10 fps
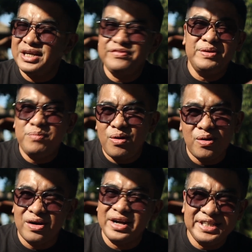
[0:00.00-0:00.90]
even
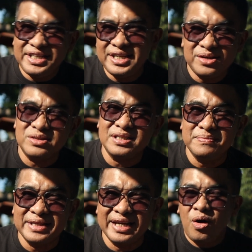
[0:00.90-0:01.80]
more a year or
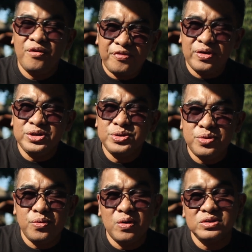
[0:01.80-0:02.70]
something or for you
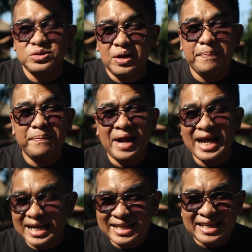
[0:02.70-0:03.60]
who want to apply
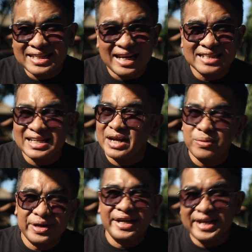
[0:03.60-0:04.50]
a kitas like
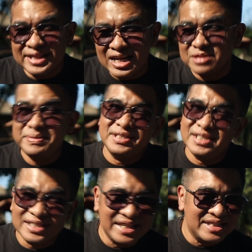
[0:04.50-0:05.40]
working kitas
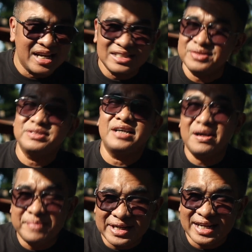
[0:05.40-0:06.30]
business kitas
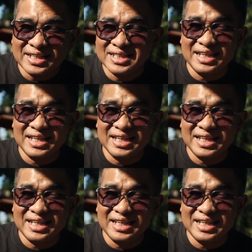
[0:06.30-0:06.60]
retirement kitas